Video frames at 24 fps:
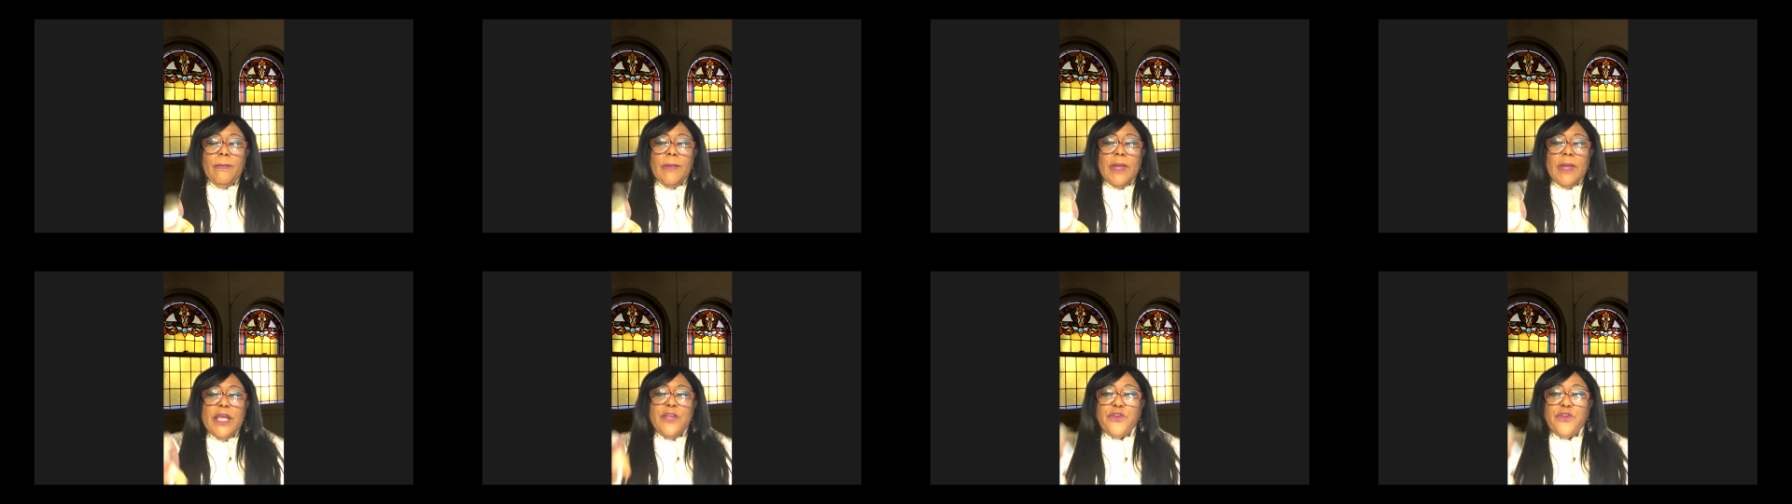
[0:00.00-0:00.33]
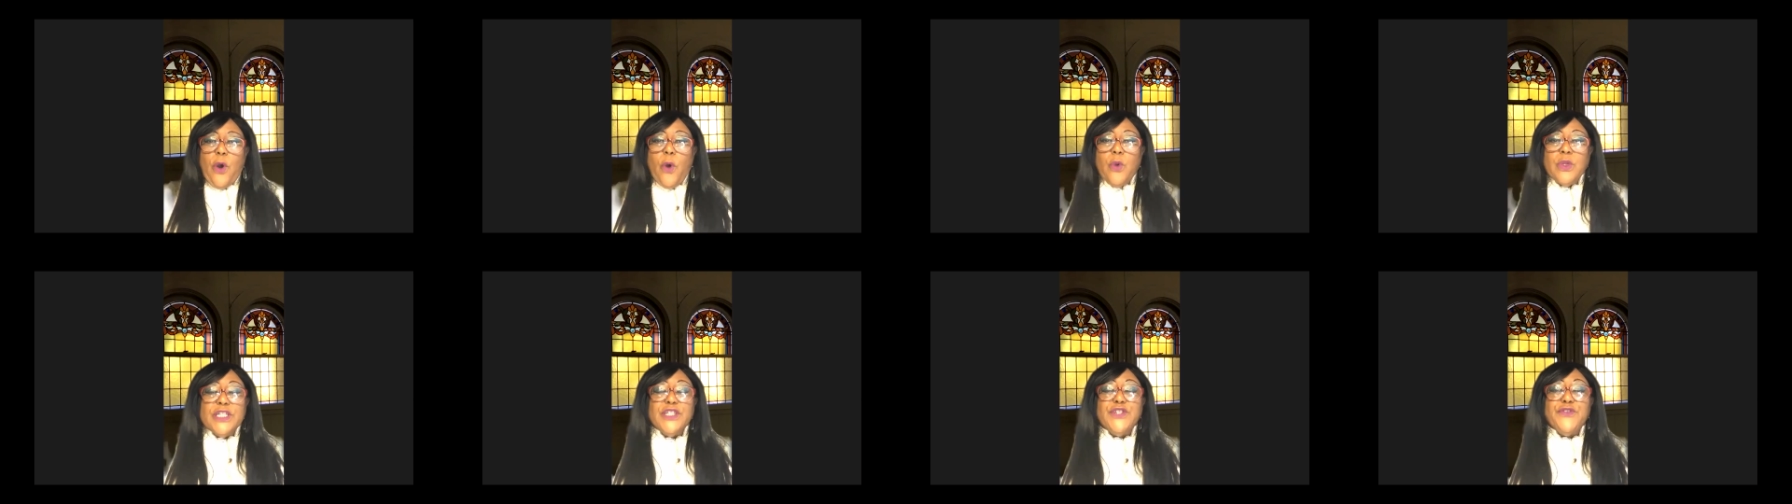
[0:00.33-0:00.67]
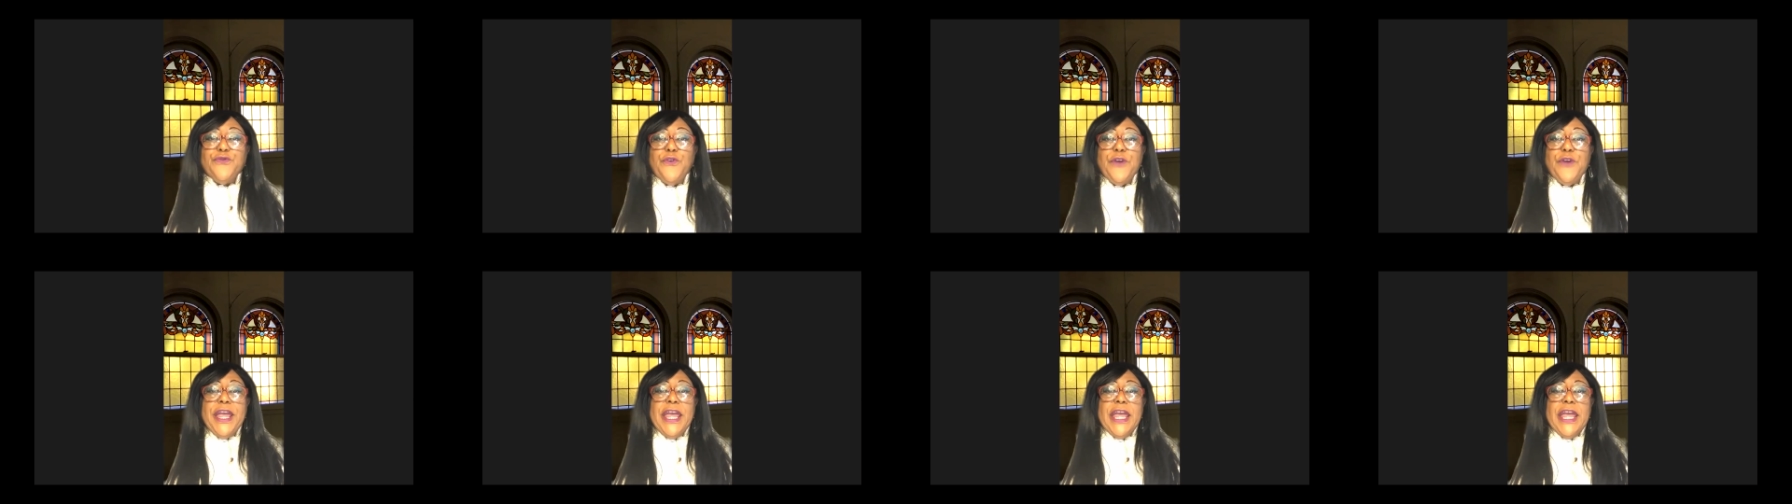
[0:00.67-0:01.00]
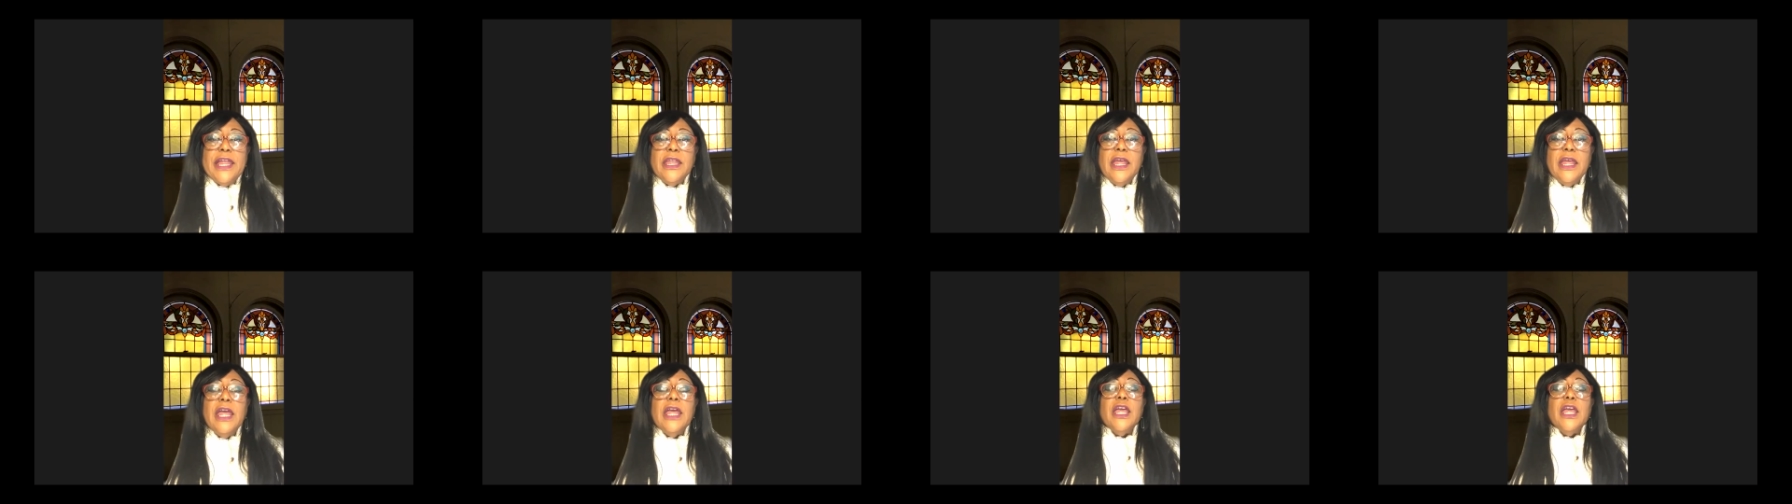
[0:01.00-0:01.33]
He told his
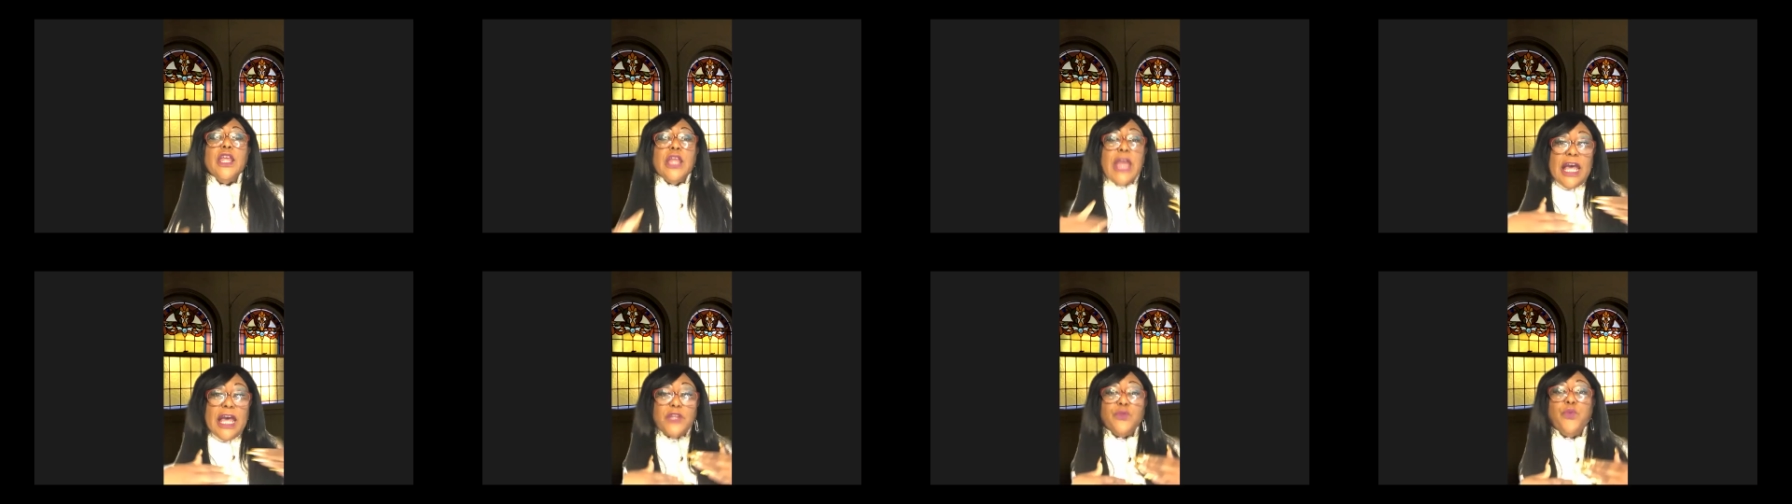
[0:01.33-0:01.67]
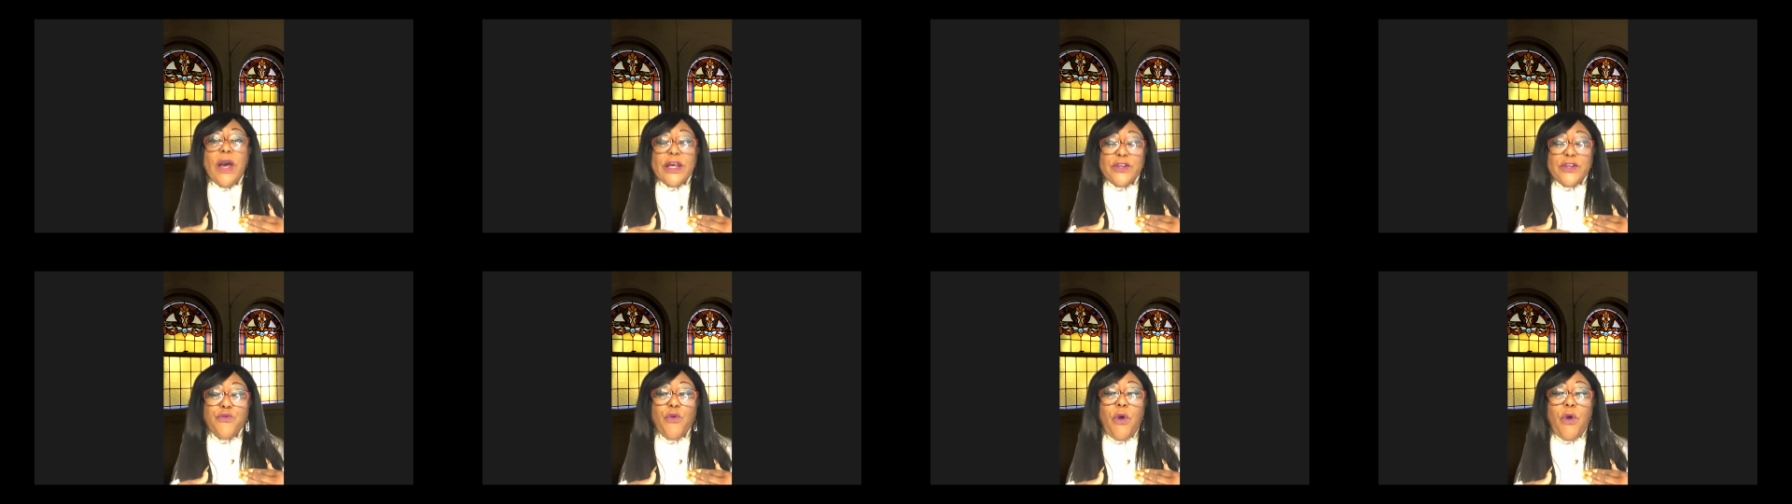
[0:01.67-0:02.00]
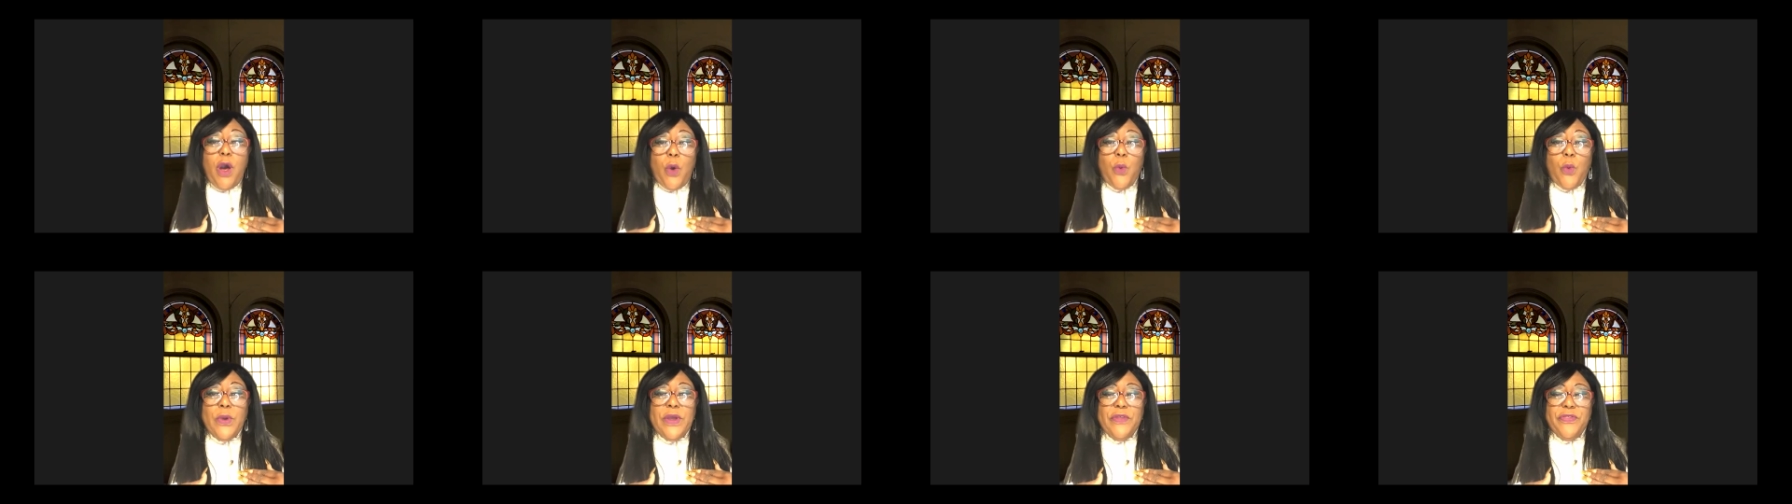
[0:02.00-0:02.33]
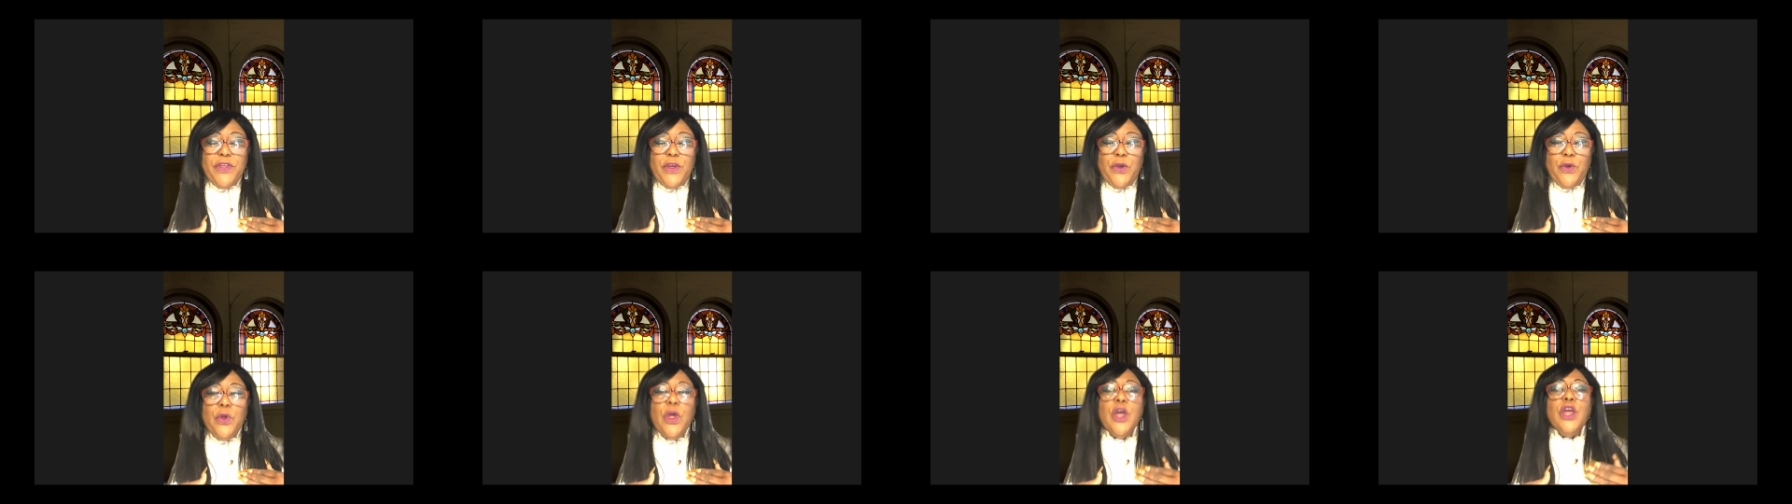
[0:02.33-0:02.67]
friend, That's what's wrong with
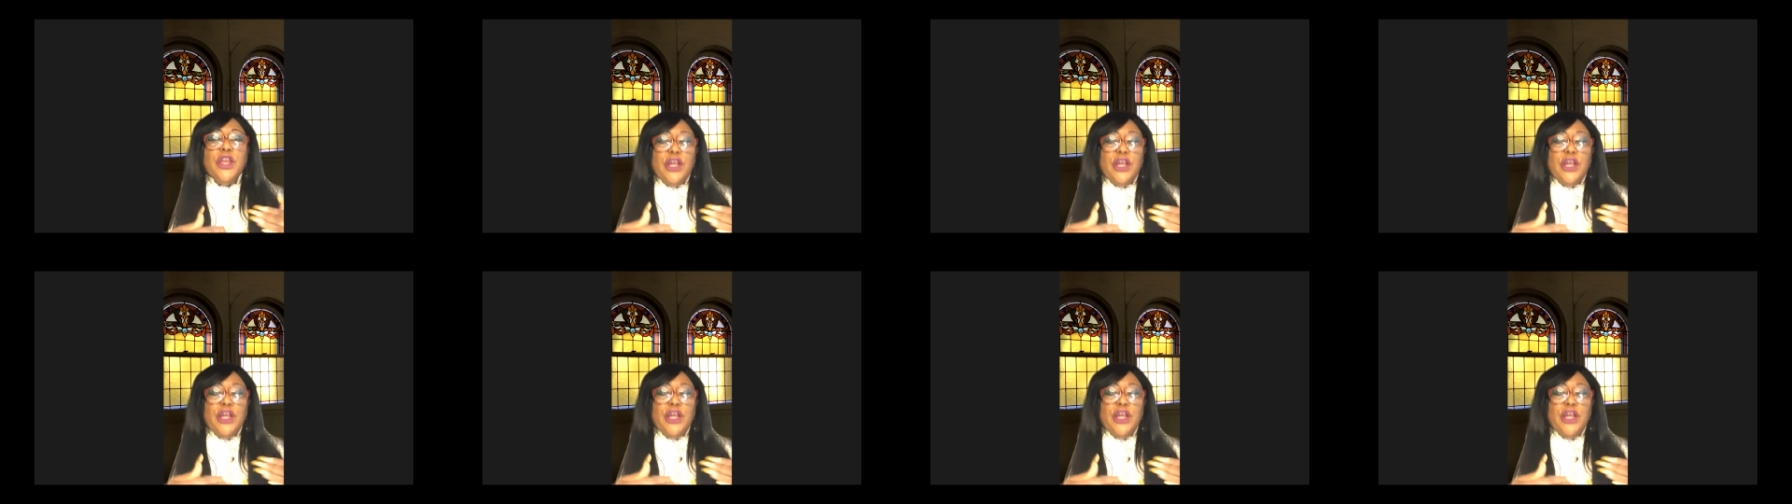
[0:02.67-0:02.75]
you.